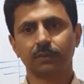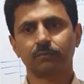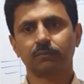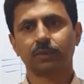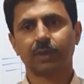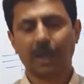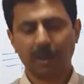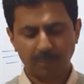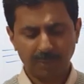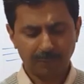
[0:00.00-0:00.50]

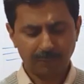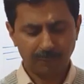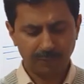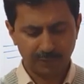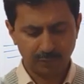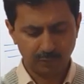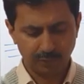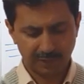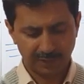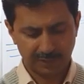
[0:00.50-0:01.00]
come up
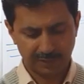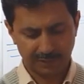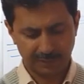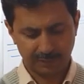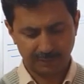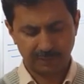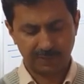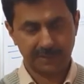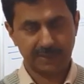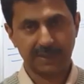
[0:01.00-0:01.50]

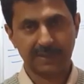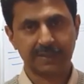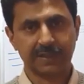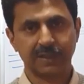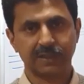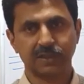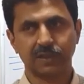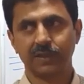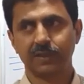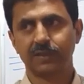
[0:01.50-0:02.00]
with
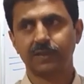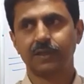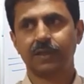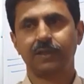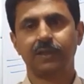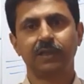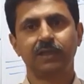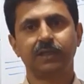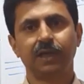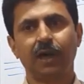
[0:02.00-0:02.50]
discussions.
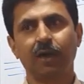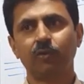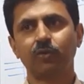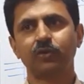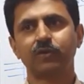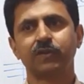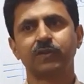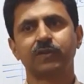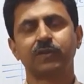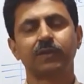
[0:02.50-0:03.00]
Any
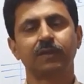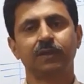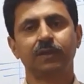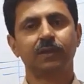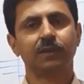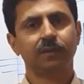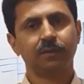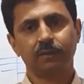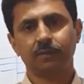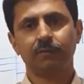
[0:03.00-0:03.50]
doubts,
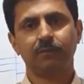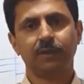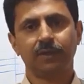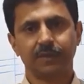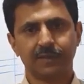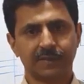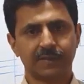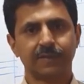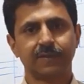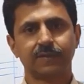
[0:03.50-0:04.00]
we'll
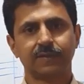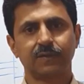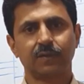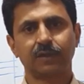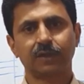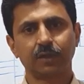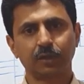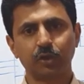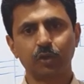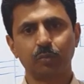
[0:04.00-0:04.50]
discuss on
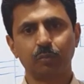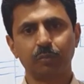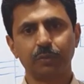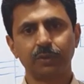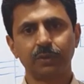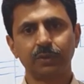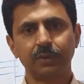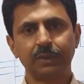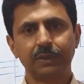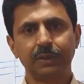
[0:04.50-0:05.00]
the group.
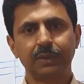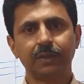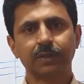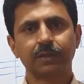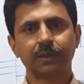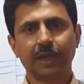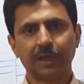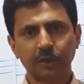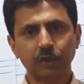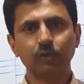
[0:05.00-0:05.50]

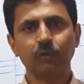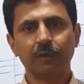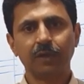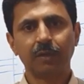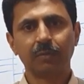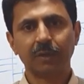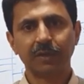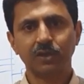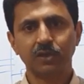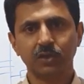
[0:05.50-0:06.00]
Thank you very
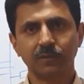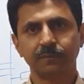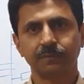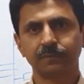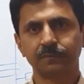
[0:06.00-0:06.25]
much.